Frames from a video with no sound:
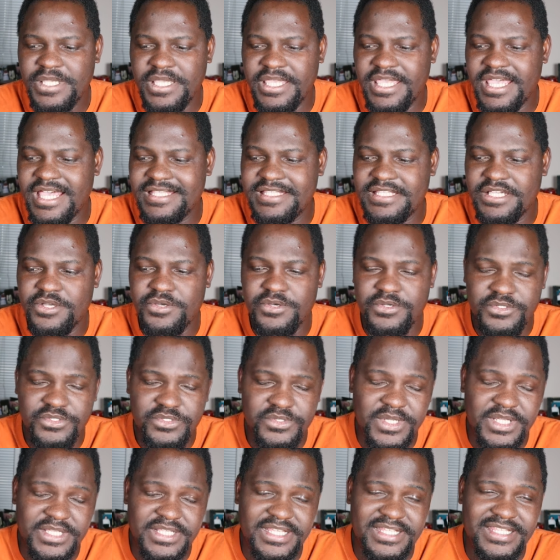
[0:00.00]
he has a
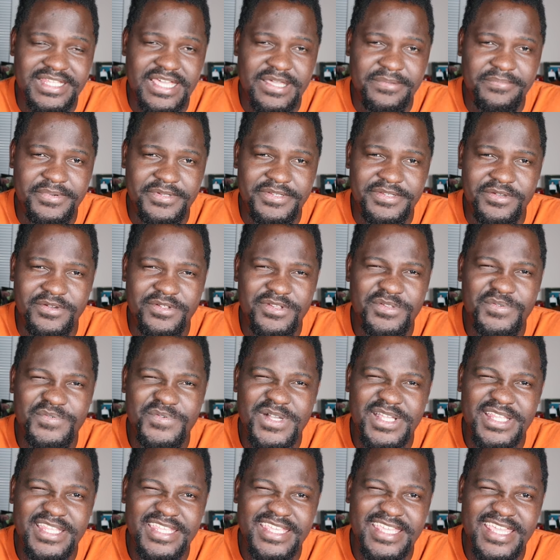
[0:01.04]
contract at Napoli, only
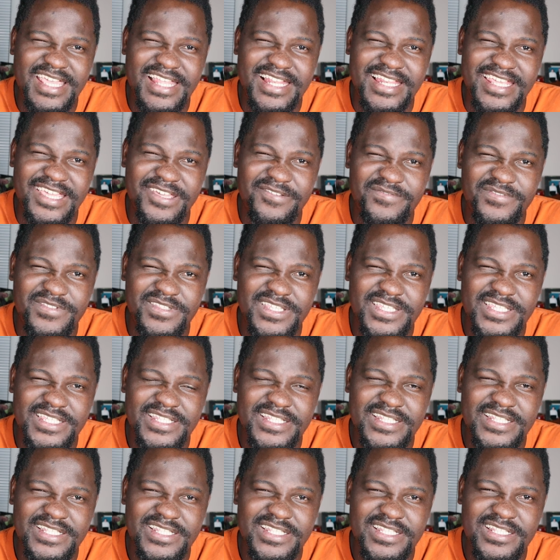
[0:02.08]
one year left.
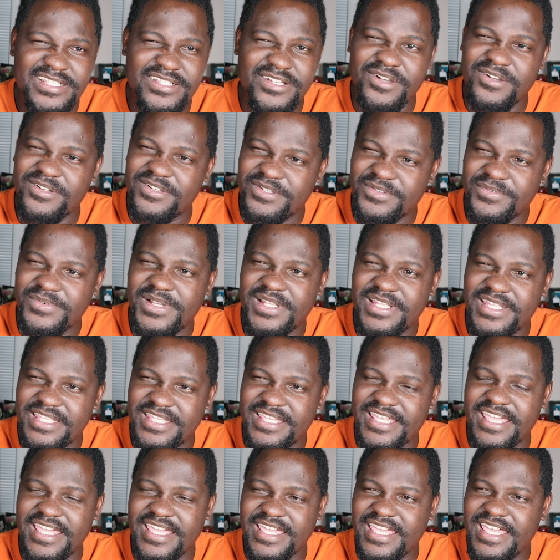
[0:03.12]
Only one
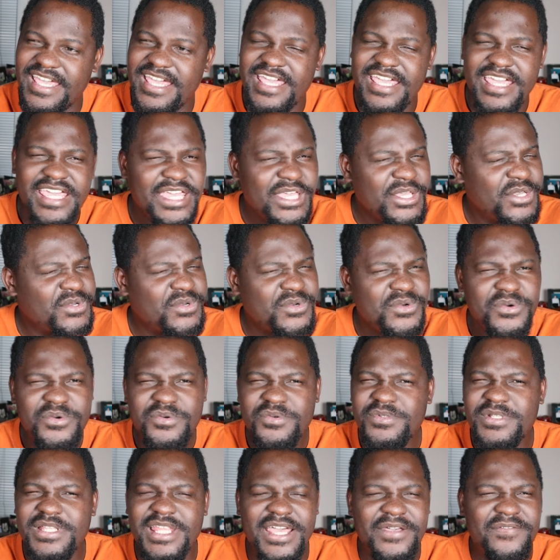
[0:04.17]
year. He
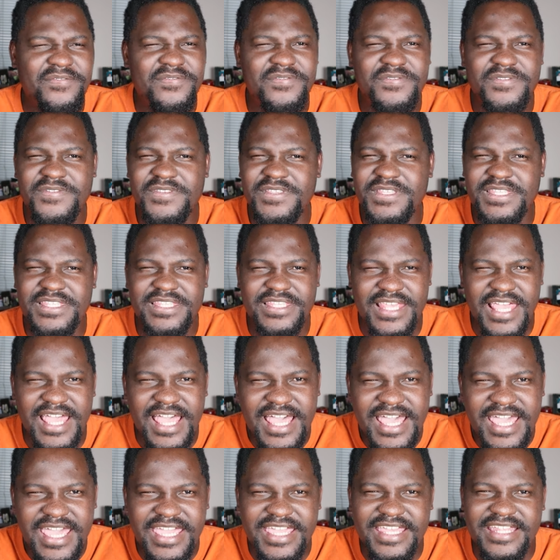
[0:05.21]
could have
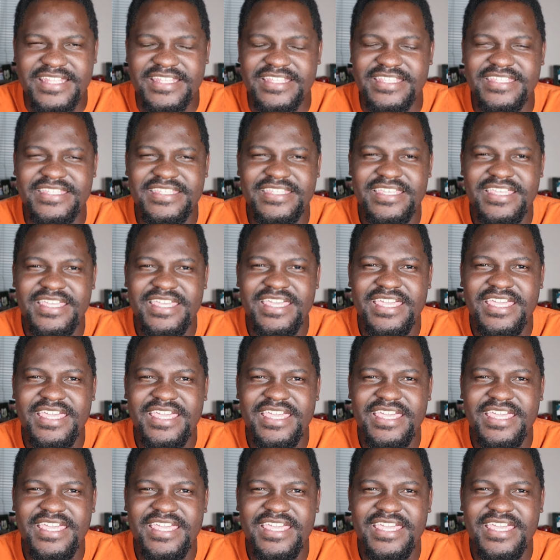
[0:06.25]
signed.